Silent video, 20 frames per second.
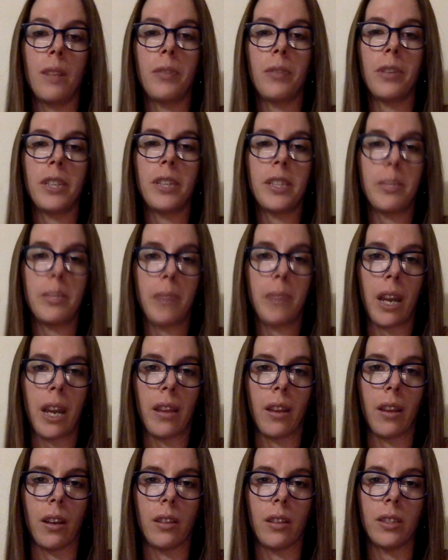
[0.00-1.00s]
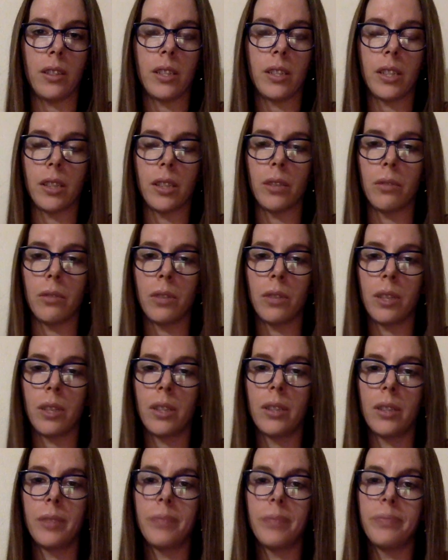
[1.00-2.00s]
doing this in Python, so
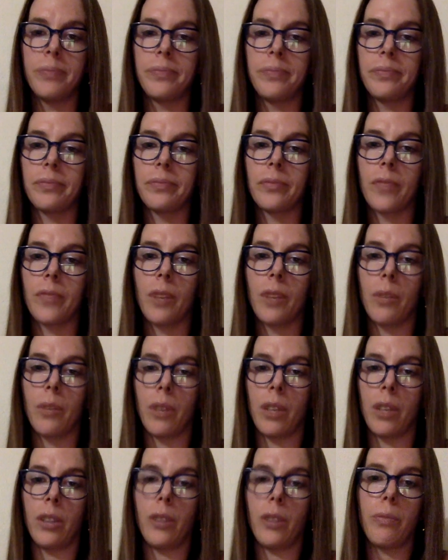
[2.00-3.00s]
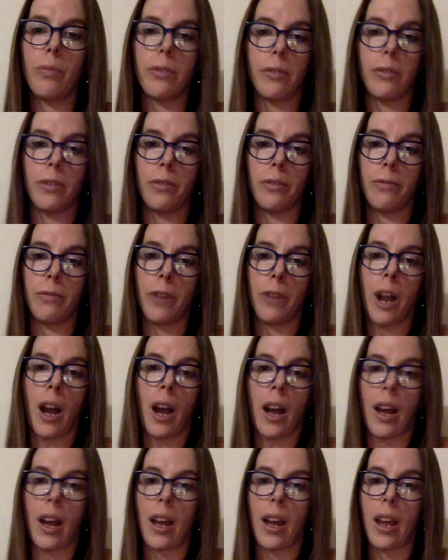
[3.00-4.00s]
we're going to loop through for
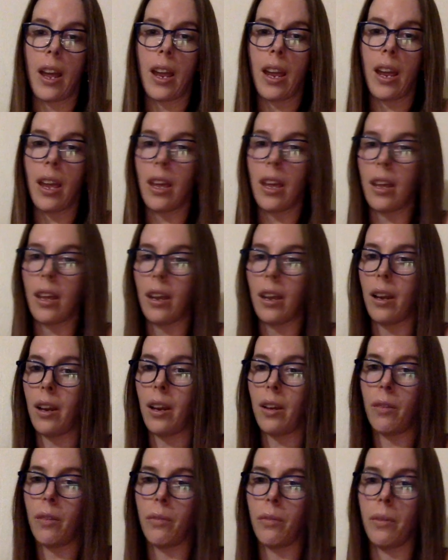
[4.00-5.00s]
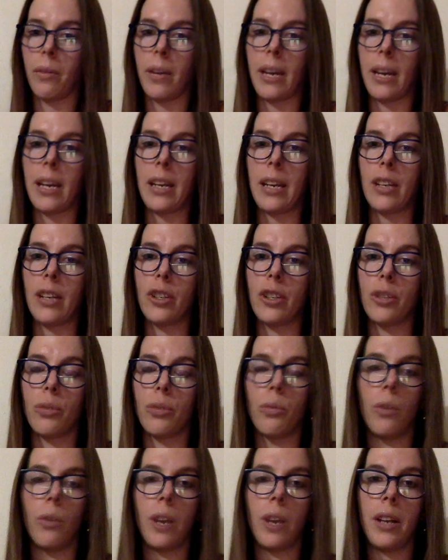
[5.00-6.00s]
I in range
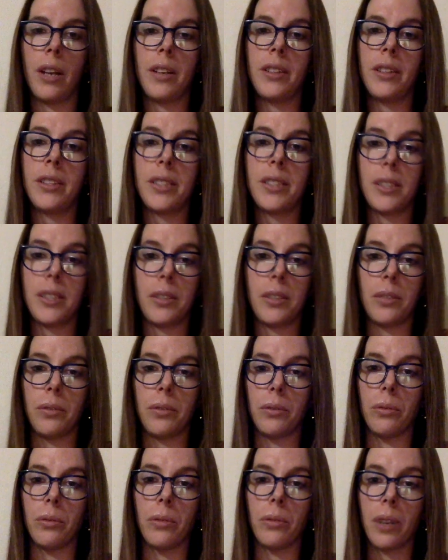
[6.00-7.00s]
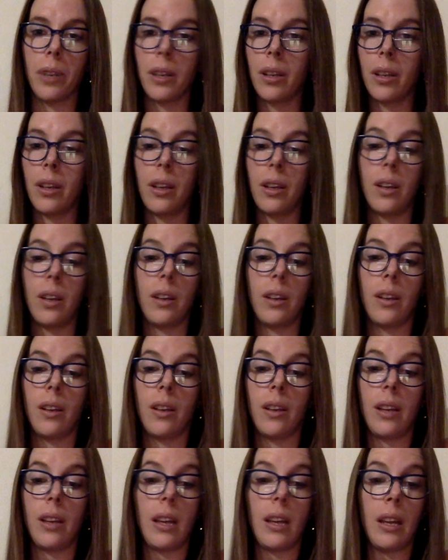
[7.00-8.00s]
1 to
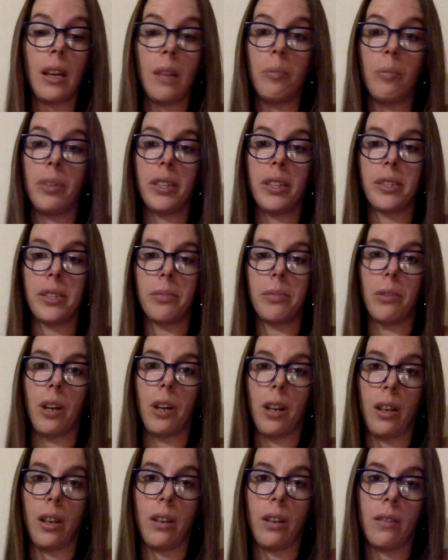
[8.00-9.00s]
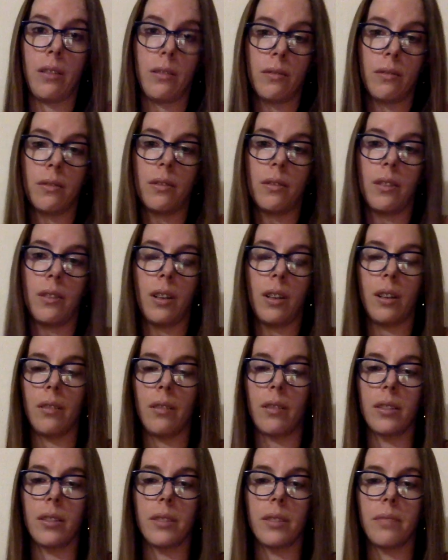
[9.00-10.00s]
n plus 1,
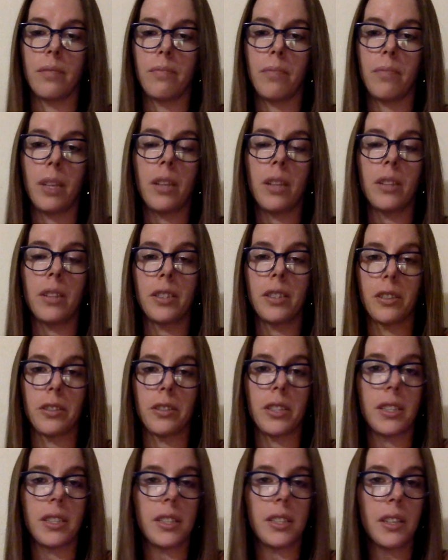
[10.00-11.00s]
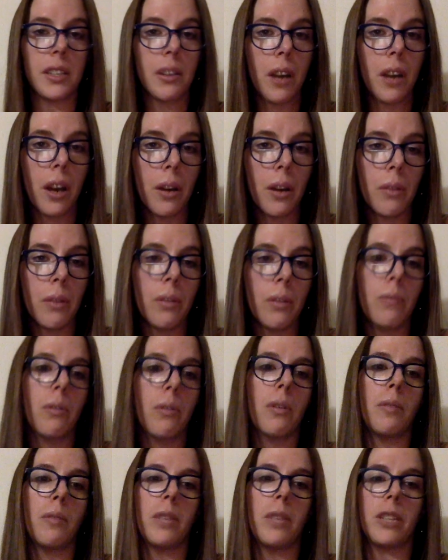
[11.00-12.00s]
because Python starts at 0, and we
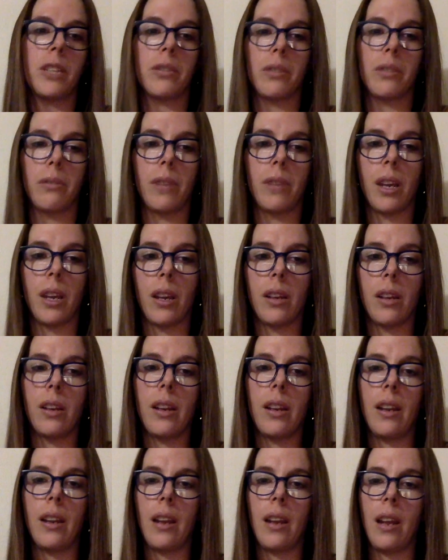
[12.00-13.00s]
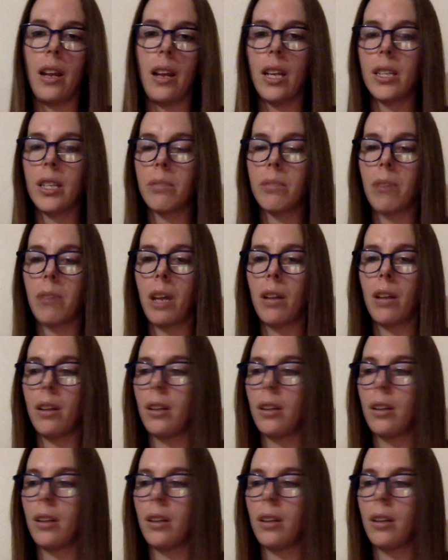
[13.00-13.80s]
want to make sure that we get n as well.